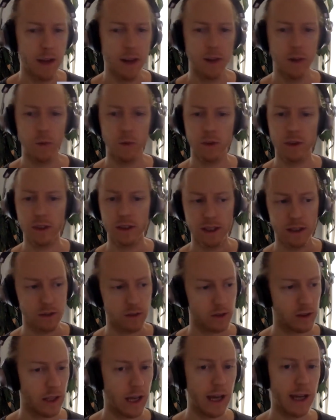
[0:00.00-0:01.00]
We're
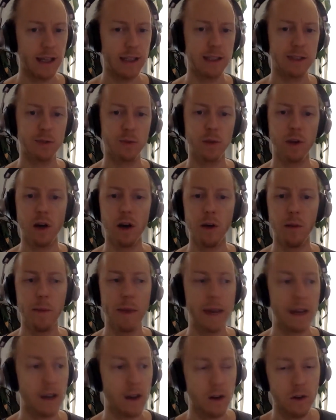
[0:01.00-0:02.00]
decentralized, we all
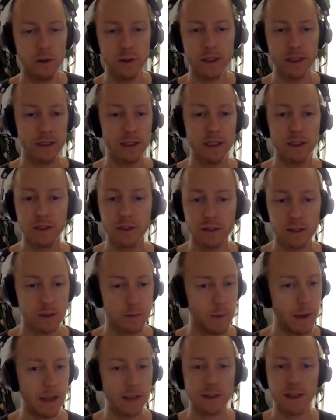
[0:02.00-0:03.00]
make our own decisions
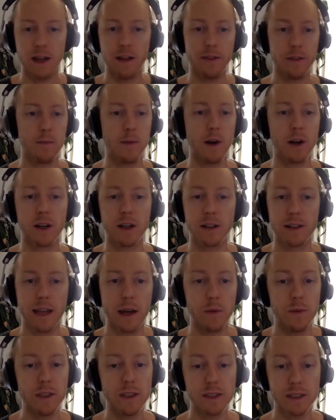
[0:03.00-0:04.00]
based on the market that
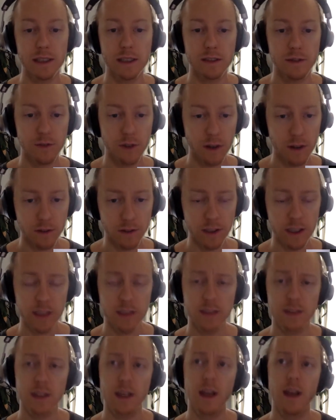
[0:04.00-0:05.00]
we see in front of
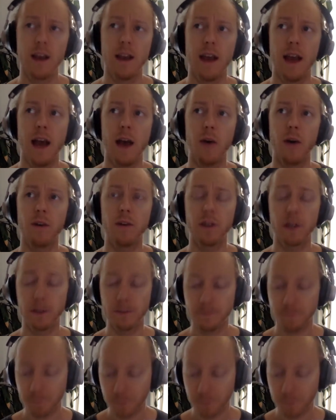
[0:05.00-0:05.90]
us. However,